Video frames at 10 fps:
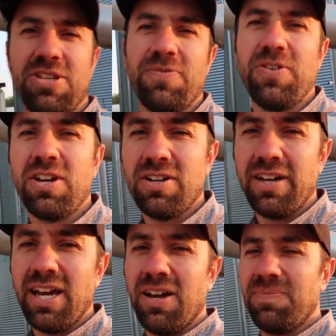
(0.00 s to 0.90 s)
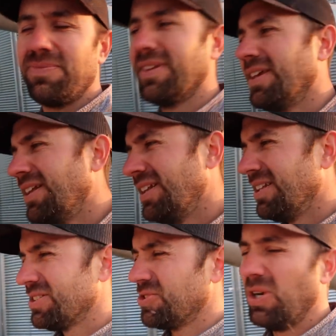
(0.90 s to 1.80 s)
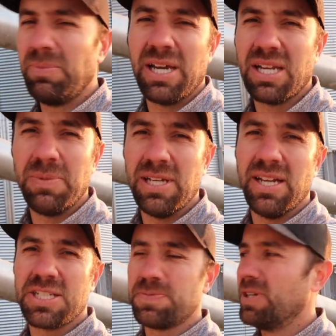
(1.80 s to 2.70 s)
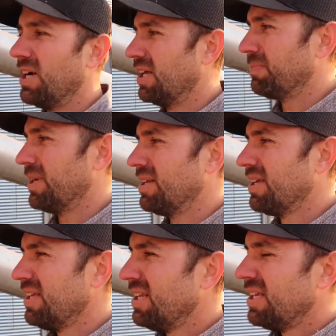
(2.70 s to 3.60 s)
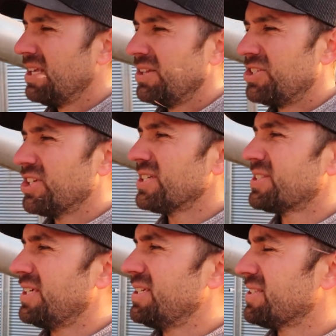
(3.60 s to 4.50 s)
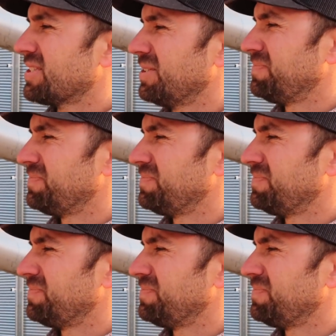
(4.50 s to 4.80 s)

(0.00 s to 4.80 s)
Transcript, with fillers: still figuring out, so I'm not gonna be an expert on it, but the gist is